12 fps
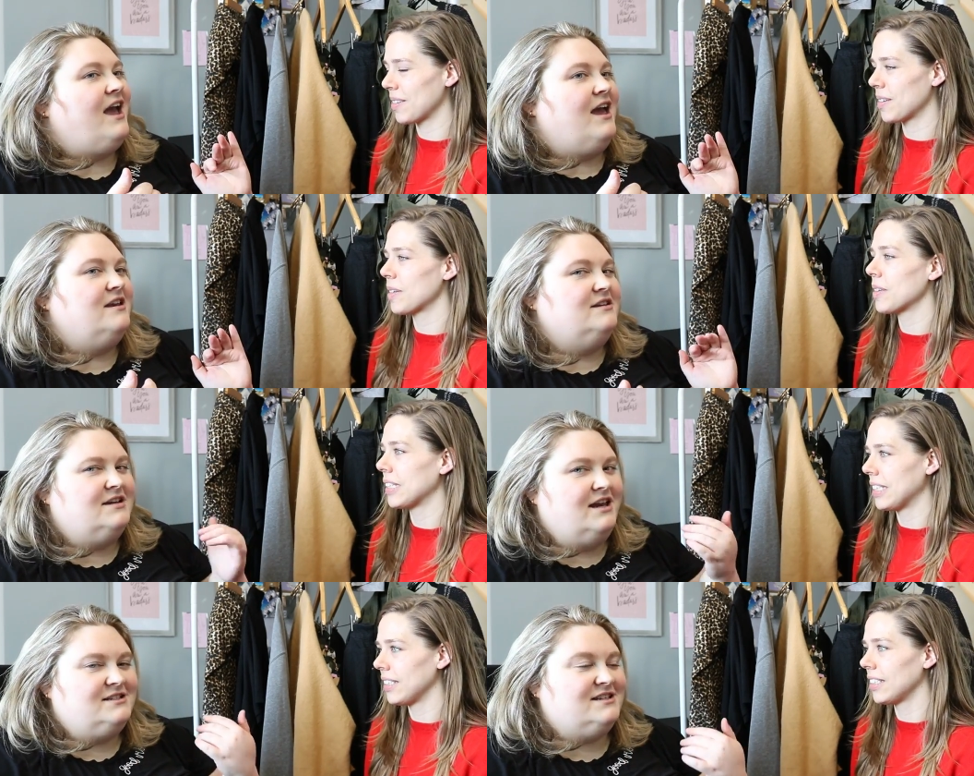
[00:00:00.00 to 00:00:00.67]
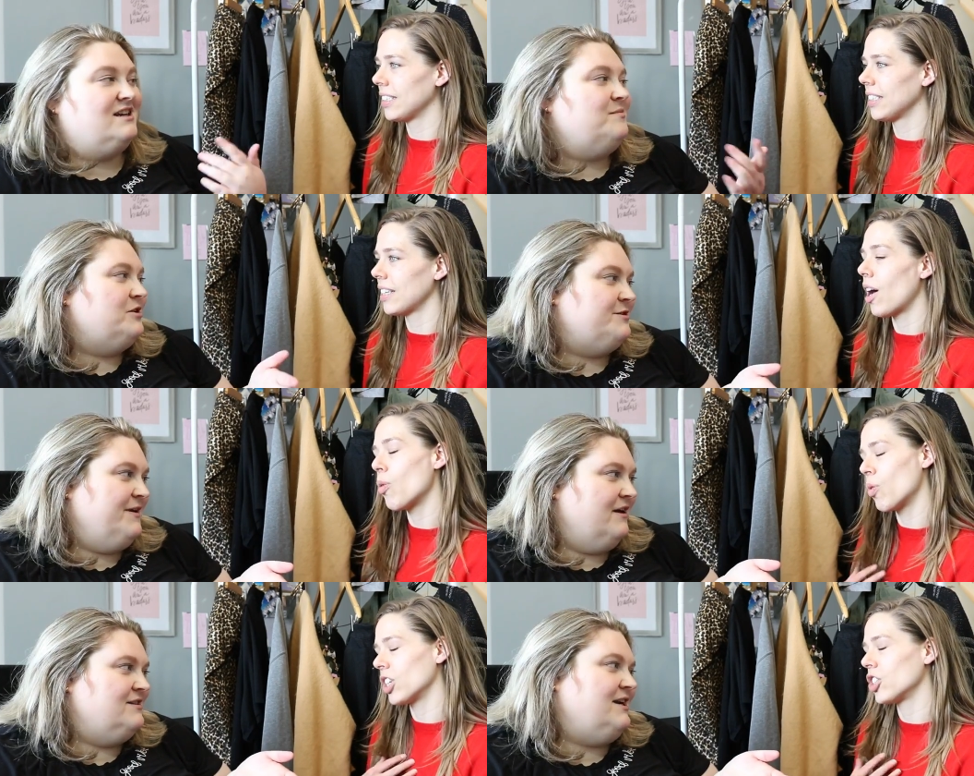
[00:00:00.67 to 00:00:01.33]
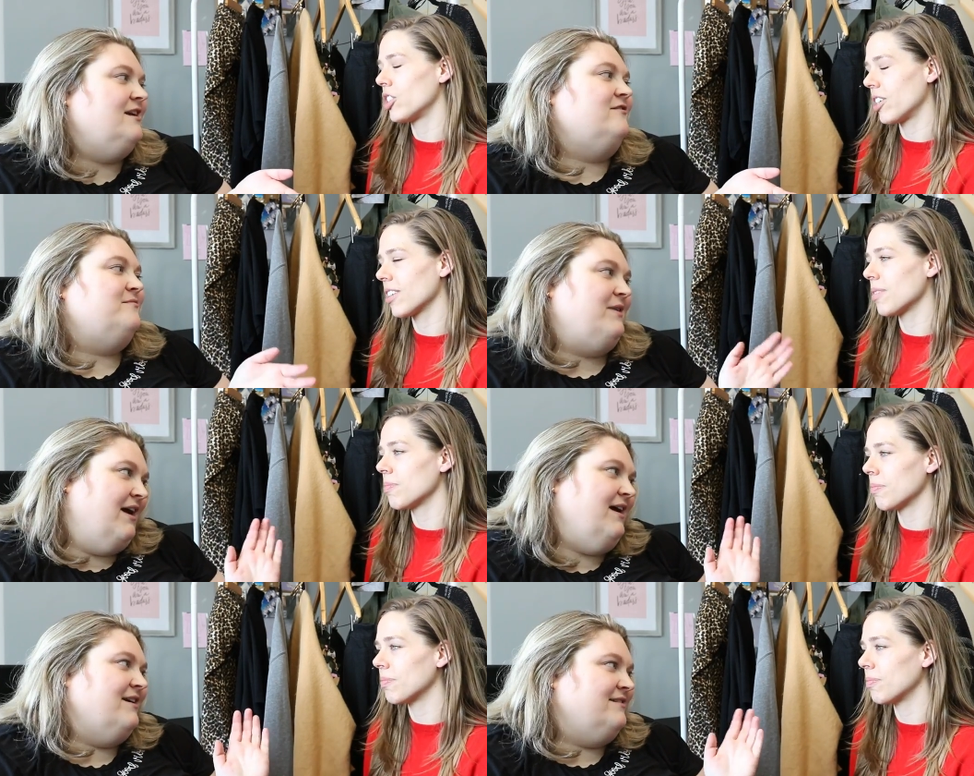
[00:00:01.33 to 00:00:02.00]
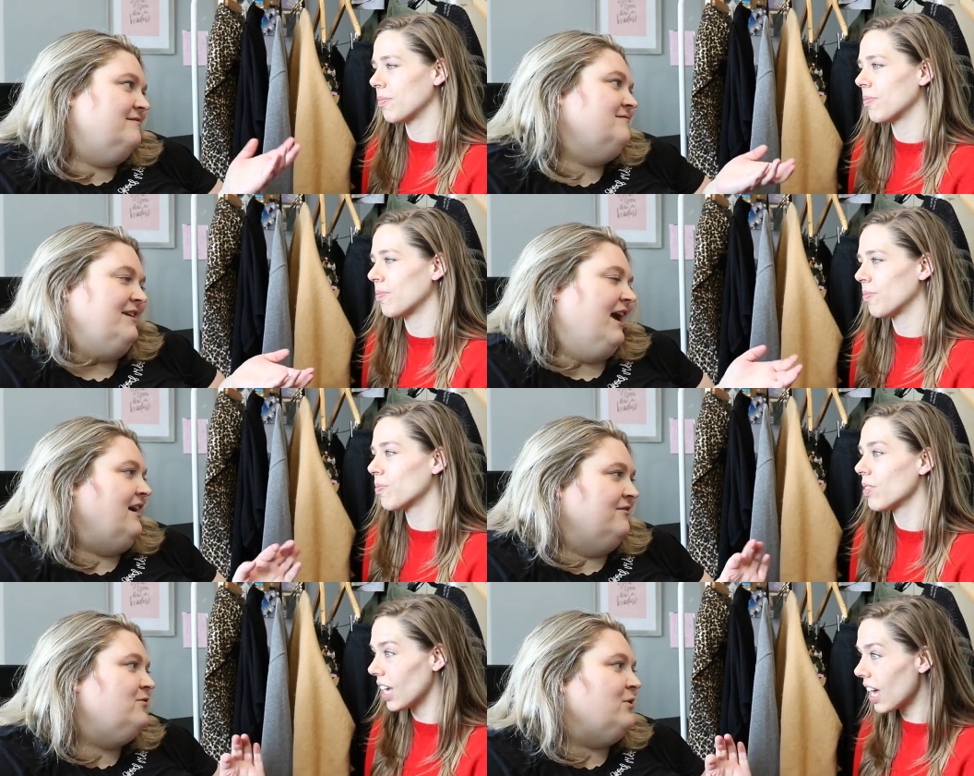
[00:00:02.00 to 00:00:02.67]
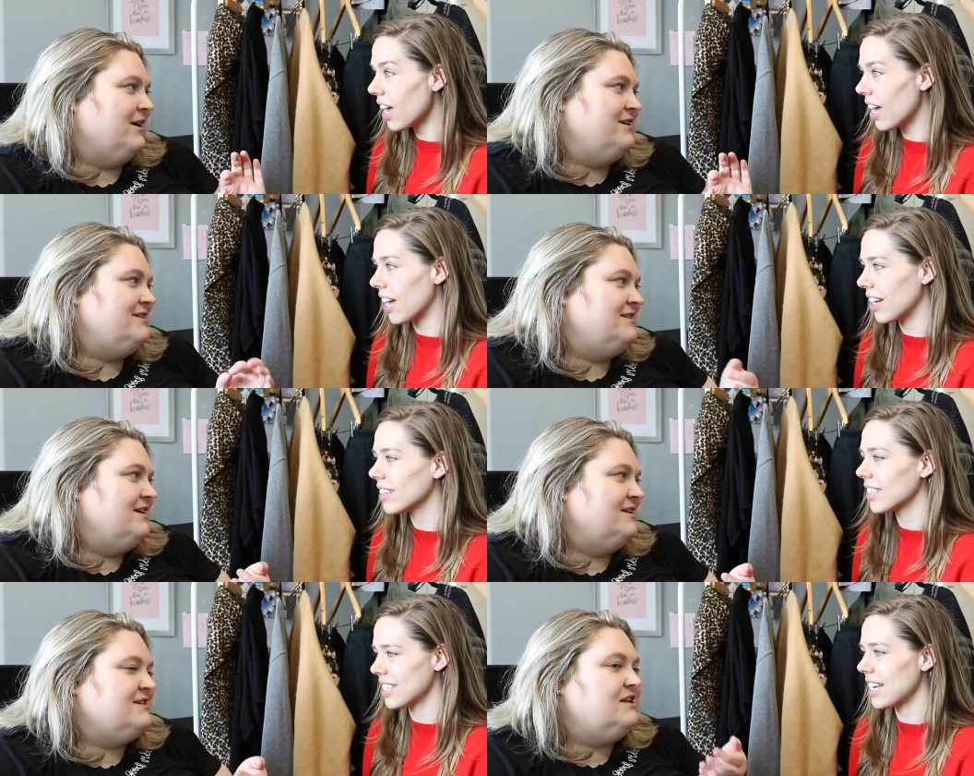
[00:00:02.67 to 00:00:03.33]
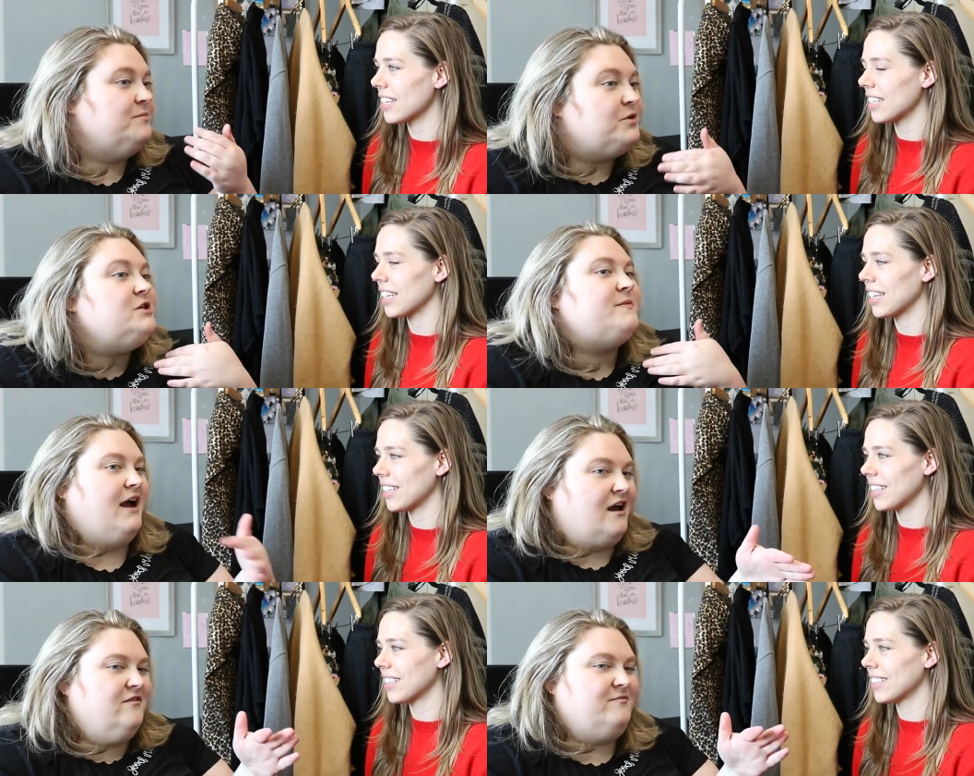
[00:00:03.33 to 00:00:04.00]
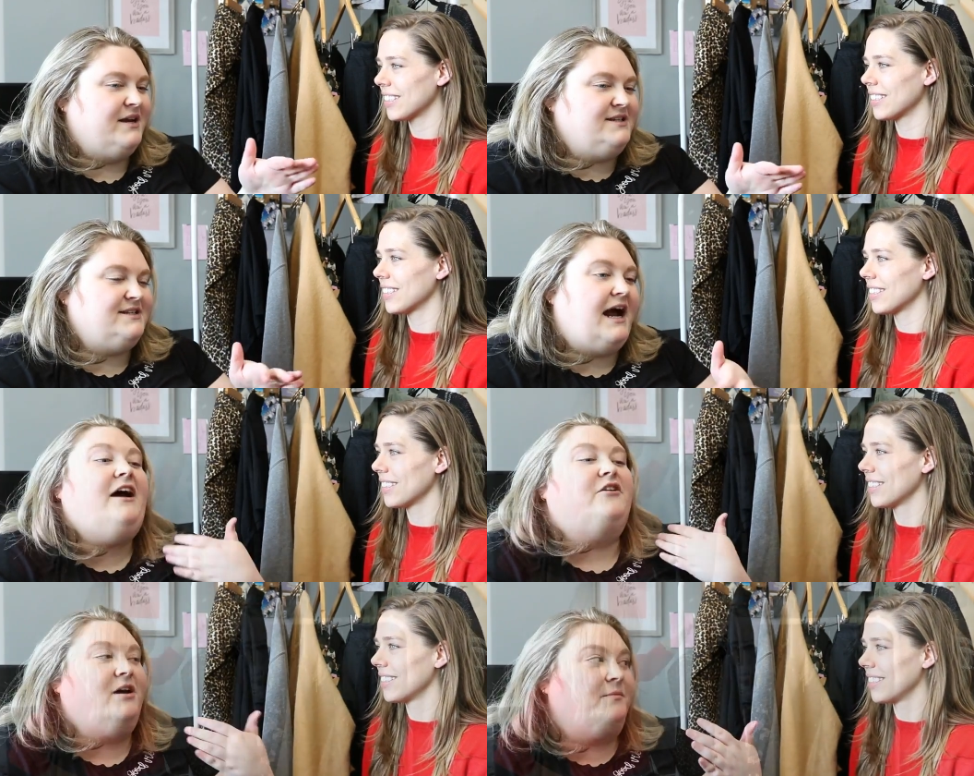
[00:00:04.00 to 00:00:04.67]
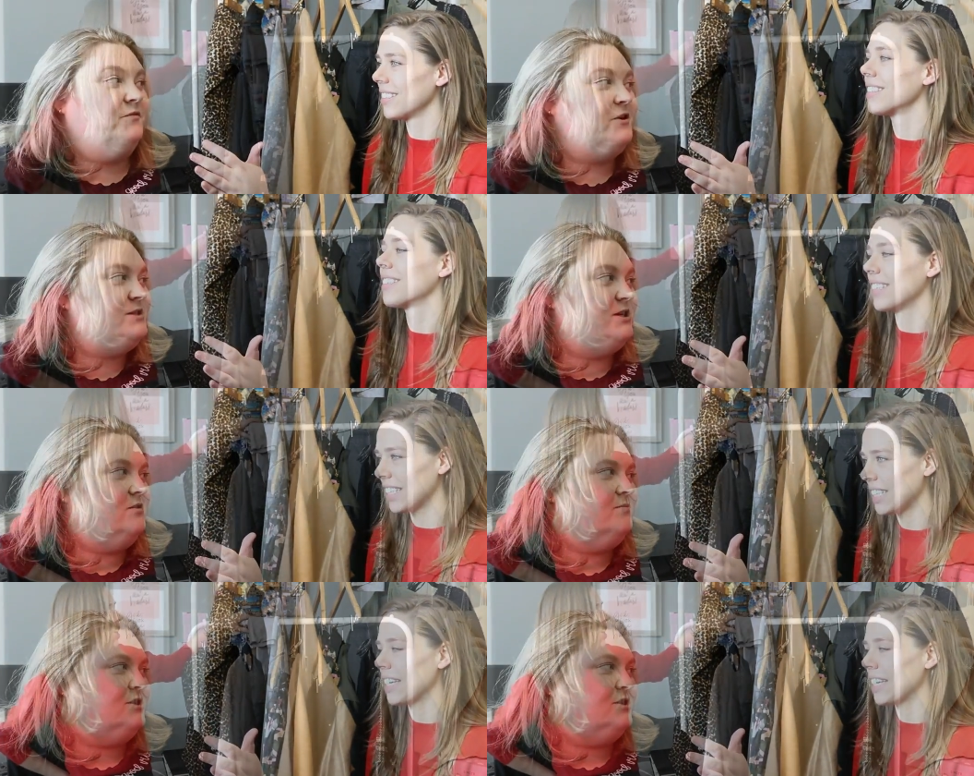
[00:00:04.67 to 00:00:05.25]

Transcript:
Speaker 1: And it's gonna push I'll me outside of them. my yeah. Yeah. Exactly. It's gonna push me out of my style comfort so, oh,